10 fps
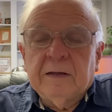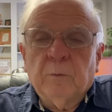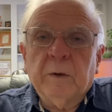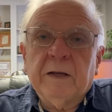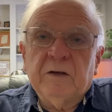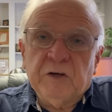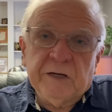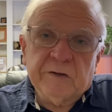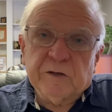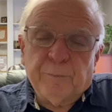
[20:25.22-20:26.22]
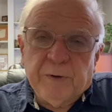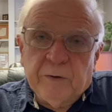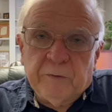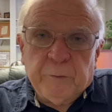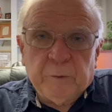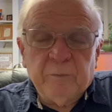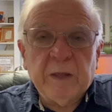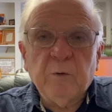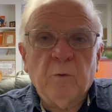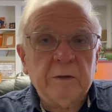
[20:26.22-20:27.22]
And when Jesus appeared to them,
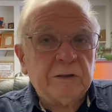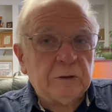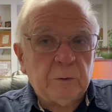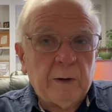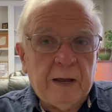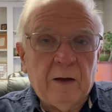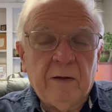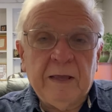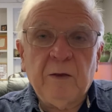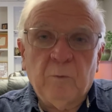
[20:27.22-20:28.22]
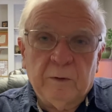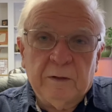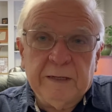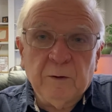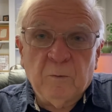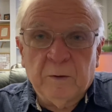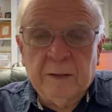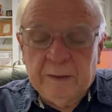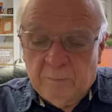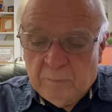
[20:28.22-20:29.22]
they weren't sure how he would deal with
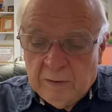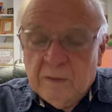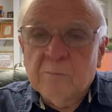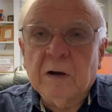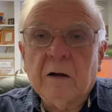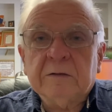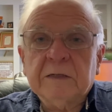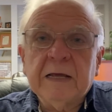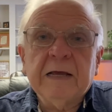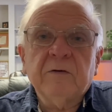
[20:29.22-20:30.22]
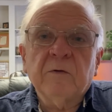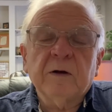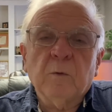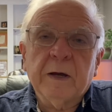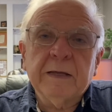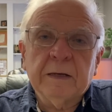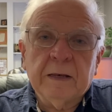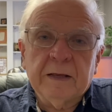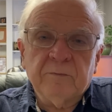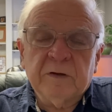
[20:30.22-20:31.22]
them because they had run away and
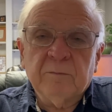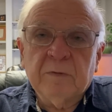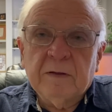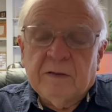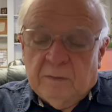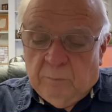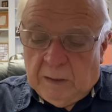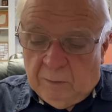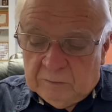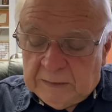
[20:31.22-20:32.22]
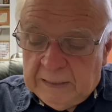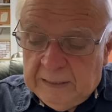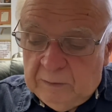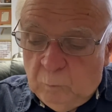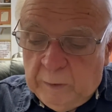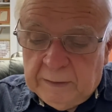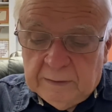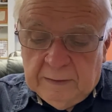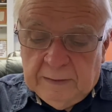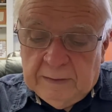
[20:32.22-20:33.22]
left him, because they had went
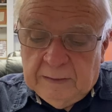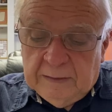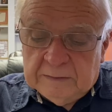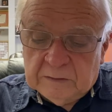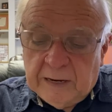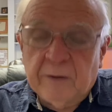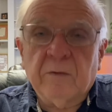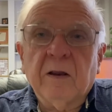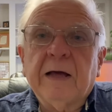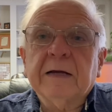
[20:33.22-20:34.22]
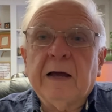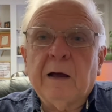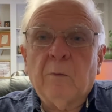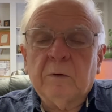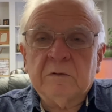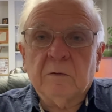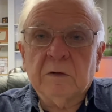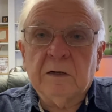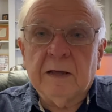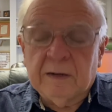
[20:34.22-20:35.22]
and scattered like cowards on
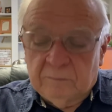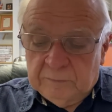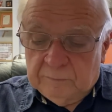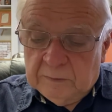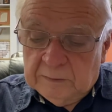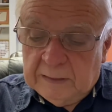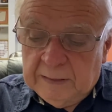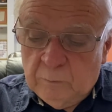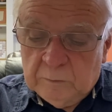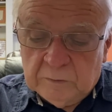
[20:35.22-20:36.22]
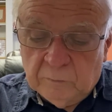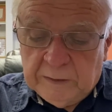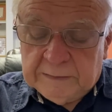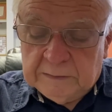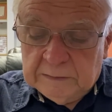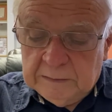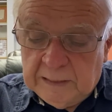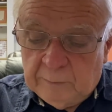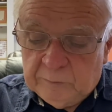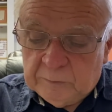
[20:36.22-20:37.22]
the night that he was arrested and
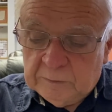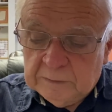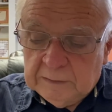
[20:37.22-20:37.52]
captured.